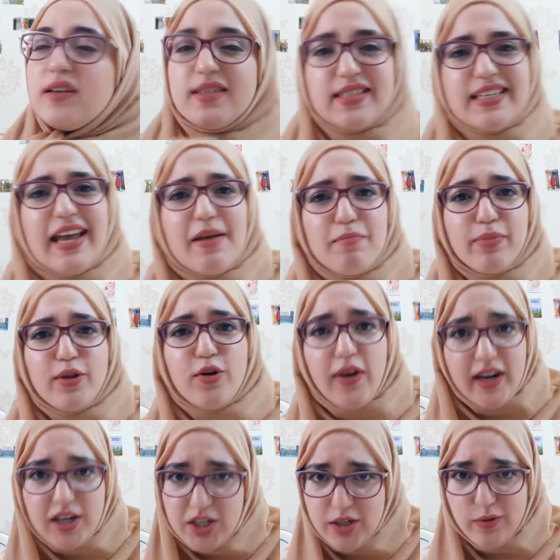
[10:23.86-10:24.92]
CN Blue
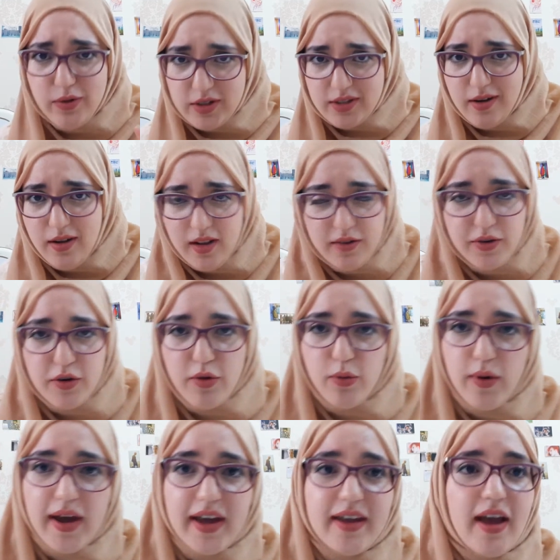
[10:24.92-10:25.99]
actually was all over the
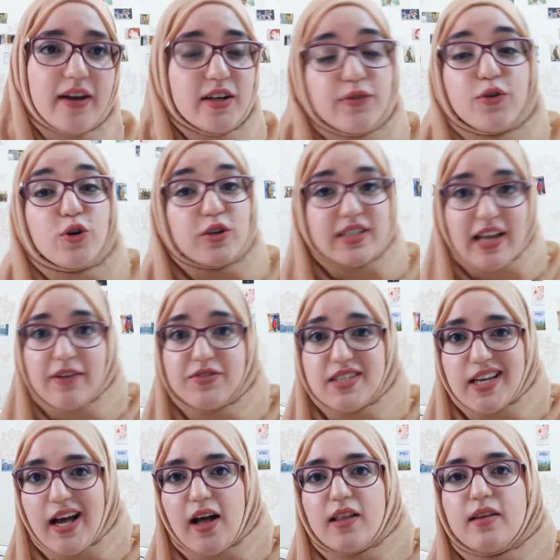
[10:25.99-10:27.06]
way, and of course FT
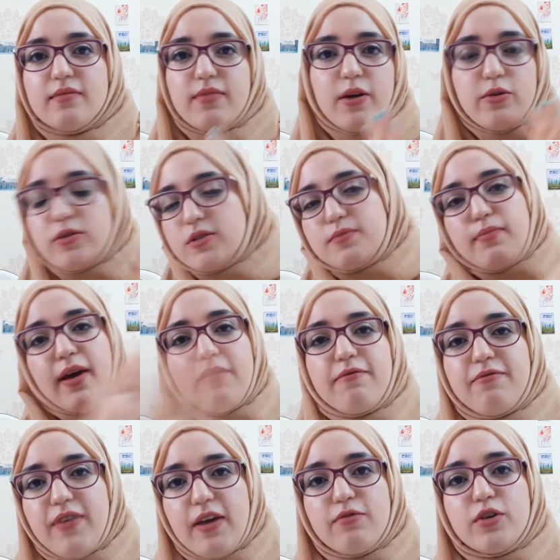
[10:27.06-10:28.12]
Island, that was my
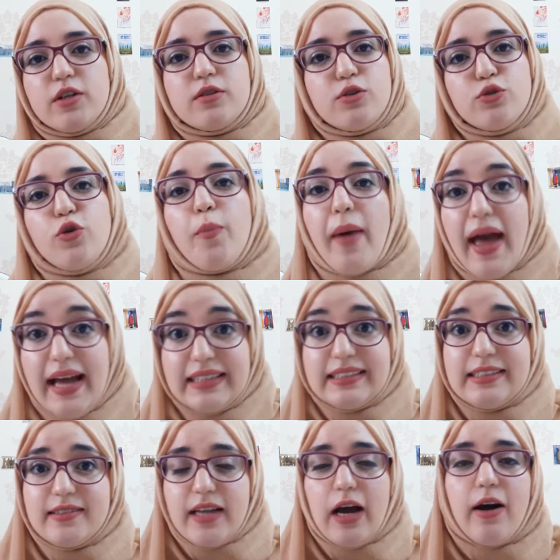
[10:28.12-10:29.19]
favorite group.
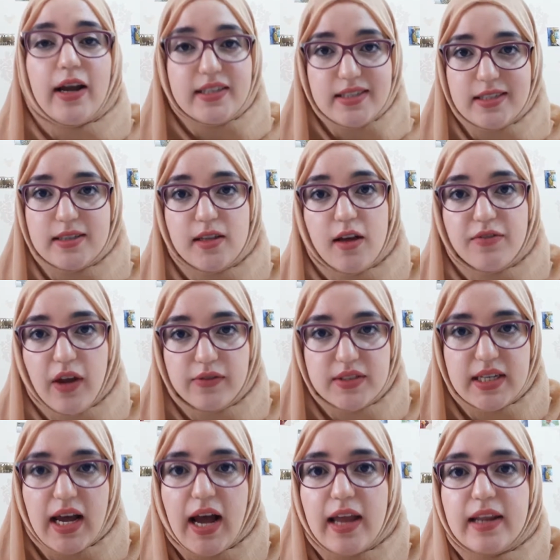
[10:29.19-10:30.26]
Until now, I still love FT
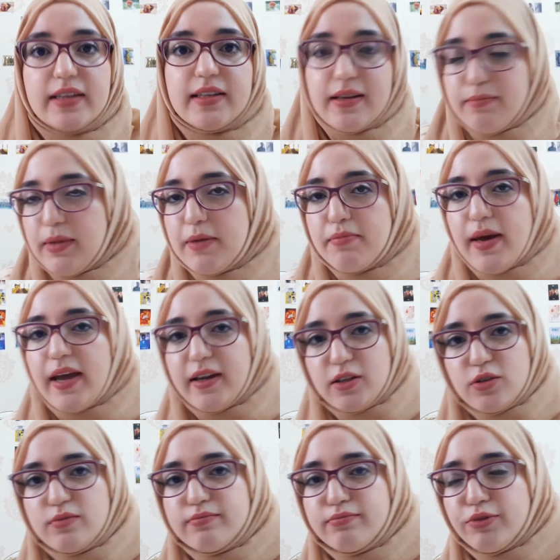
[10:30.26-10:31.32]
Island and Big Bang and
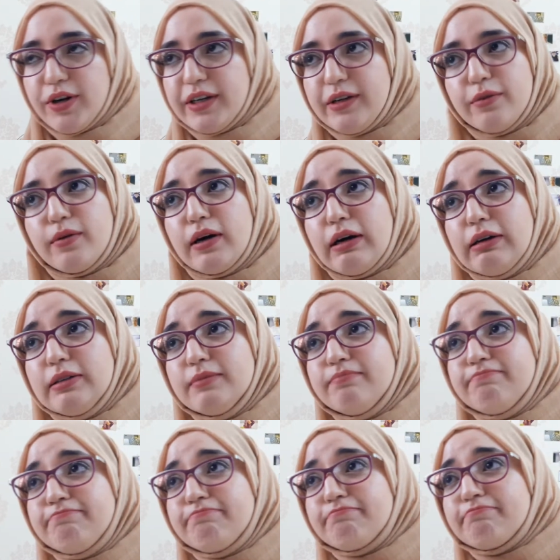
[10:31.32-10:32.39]
21.
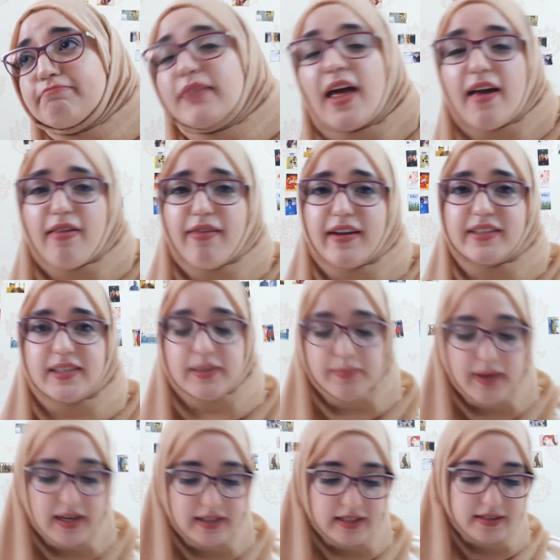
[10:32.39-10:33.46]
They
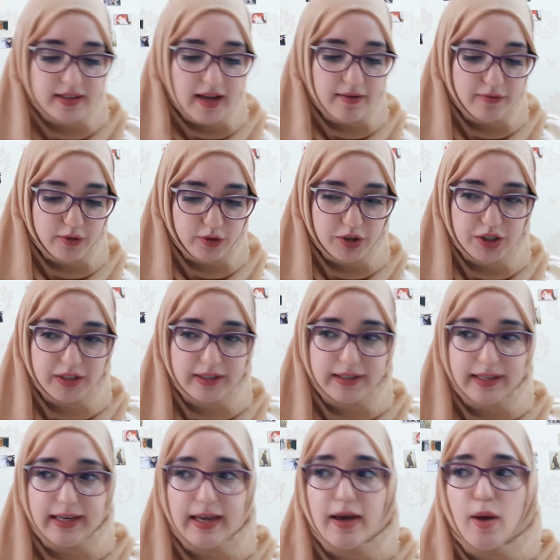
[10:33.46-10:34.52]
disbanded,
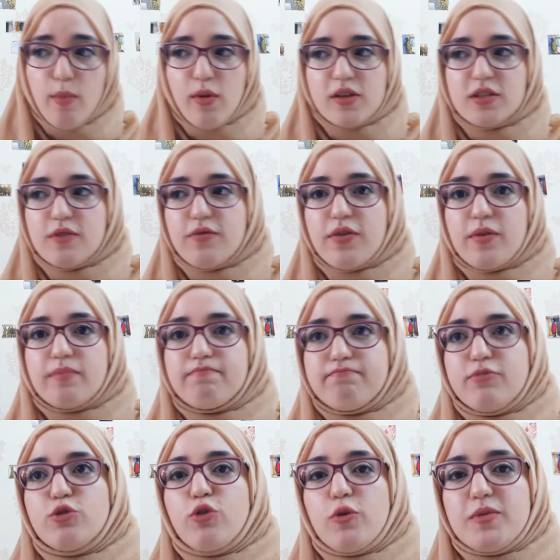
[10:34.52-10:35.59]
unfortunately. Most of the
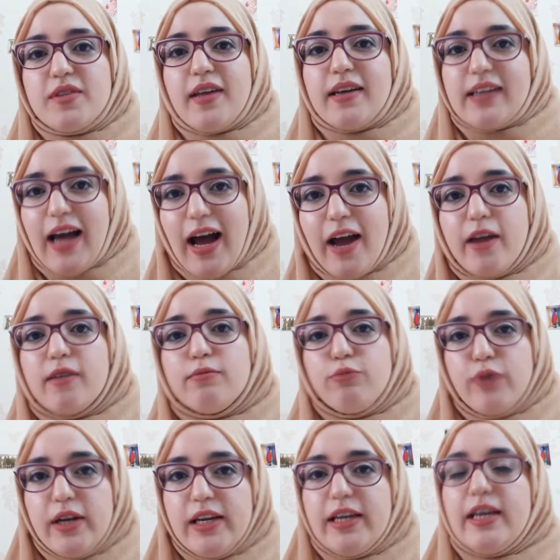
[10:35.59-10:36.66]
groups that I
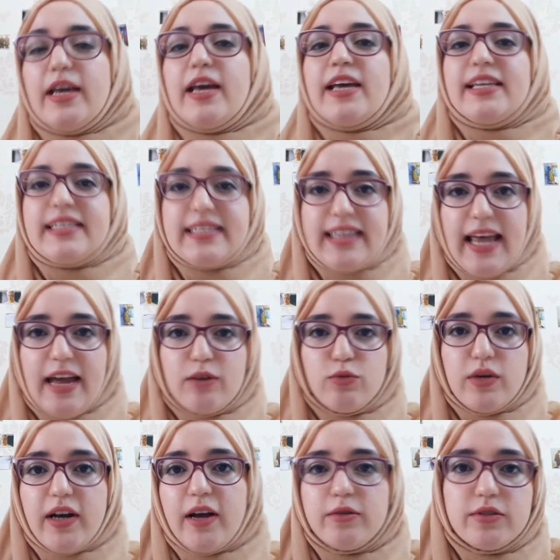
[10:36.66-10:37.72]
really stand
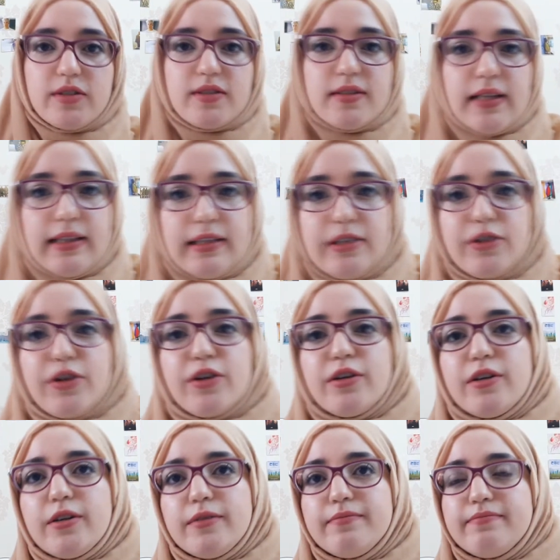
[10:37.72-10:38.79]
when I was a little
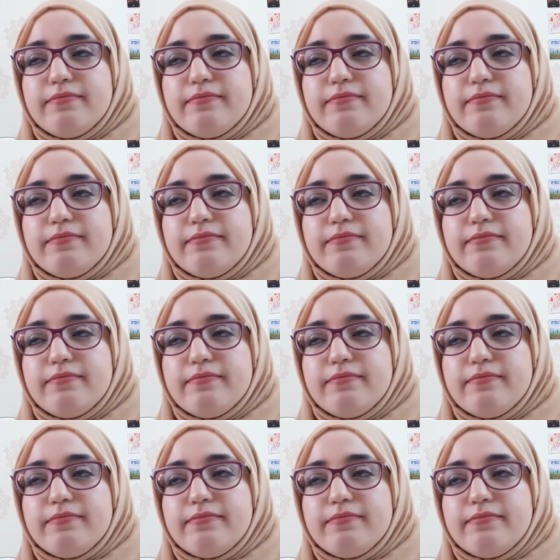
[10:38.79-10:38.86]
girl